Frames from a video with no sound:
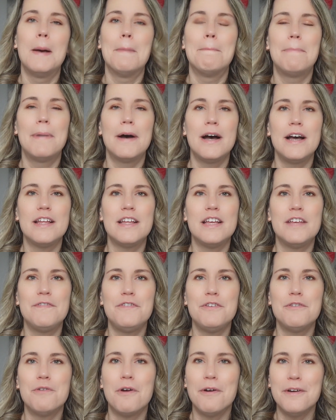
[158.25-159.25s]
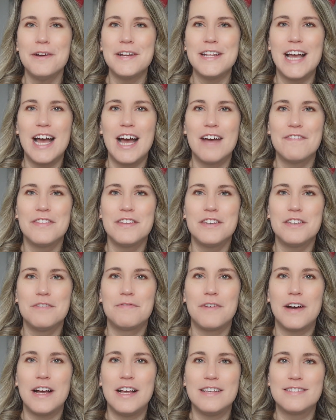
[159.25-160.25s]
but if you already have the
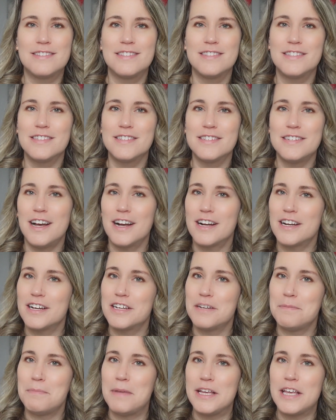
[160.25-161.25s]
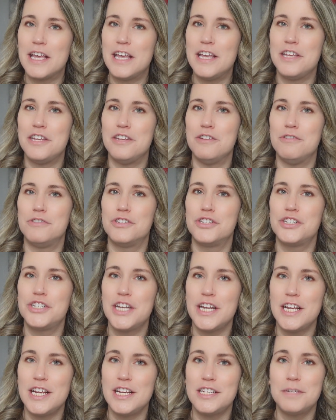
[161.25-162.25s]
device, this is not going to make a huge
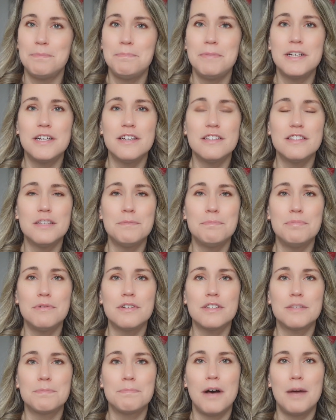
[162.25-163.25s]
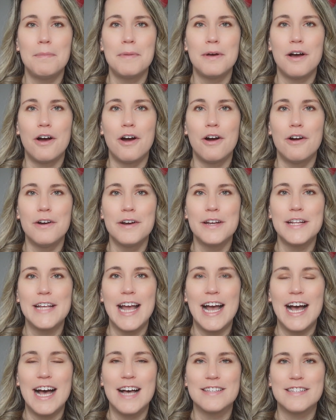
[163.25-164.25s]
change because the Boox Palma already
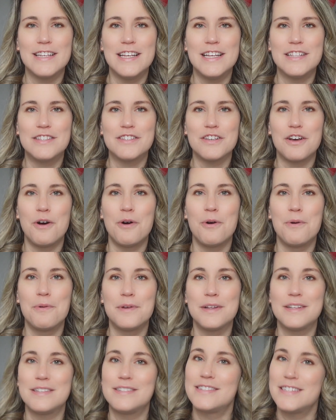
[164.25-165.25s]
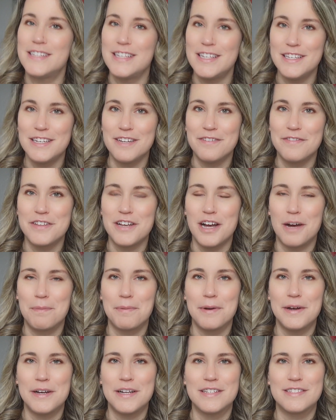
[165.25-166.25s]
has its own skin of the
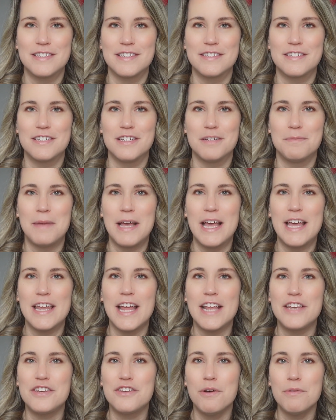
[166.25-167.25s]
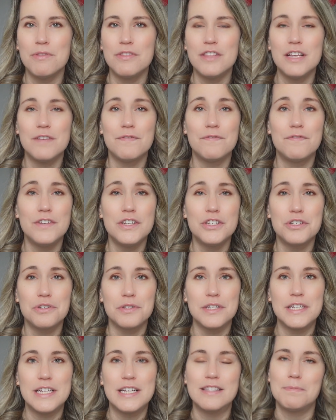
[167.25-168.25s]
operating system, and I don't think
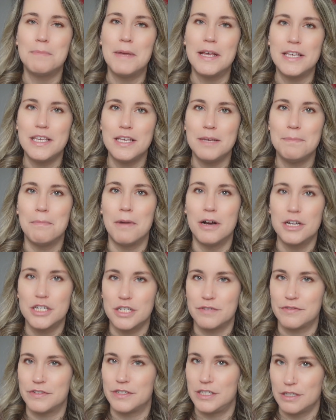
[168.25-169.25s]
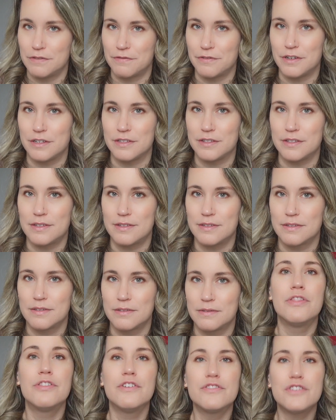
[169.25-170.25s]
visually it's making much of a difference.
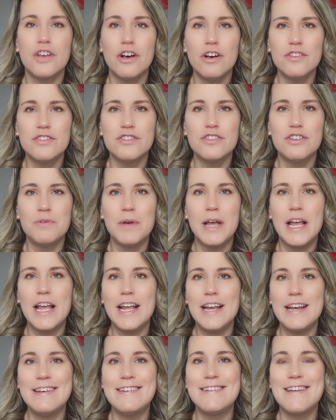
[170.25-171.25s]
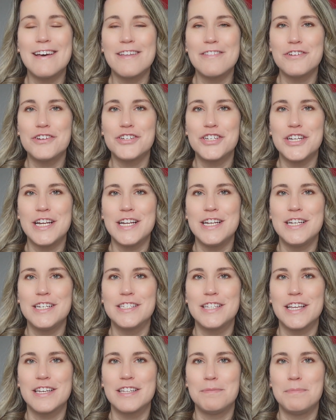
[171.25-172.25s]
There's also another change
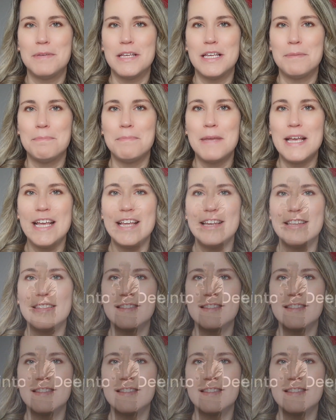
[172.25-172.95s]
that is being made.